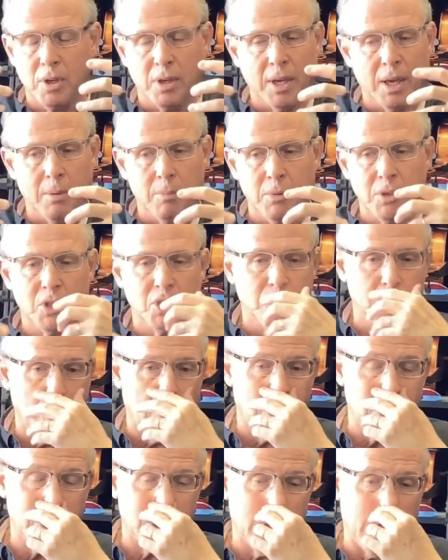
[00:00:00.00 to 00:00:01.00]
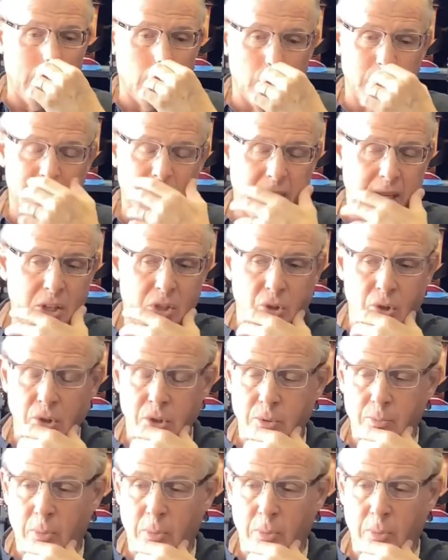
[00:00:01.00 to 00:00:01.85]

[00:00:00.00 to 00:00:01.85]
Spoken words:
Again, Mrs. Barnes and I were teachers,